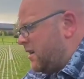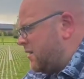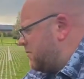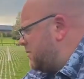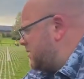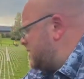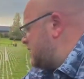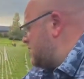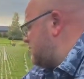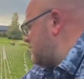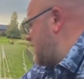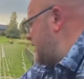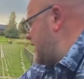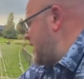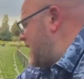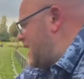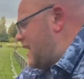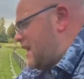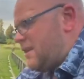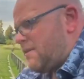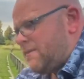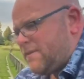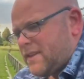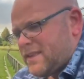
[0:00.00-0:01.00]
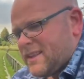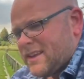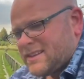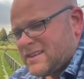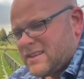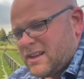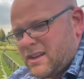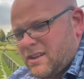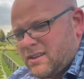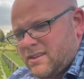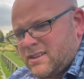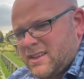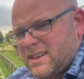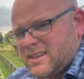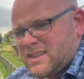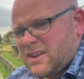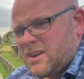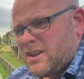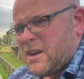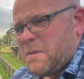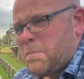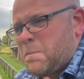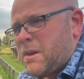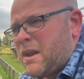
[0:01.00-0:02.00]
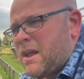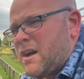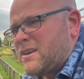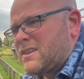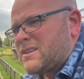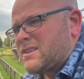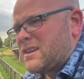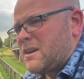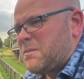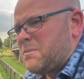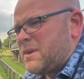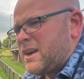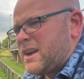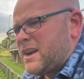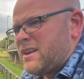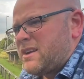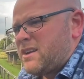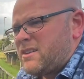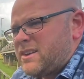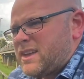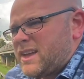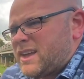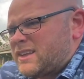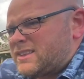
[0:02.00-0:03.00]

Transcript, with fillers: which is really handy. I think there's like a plug somewhere. Oh yeah,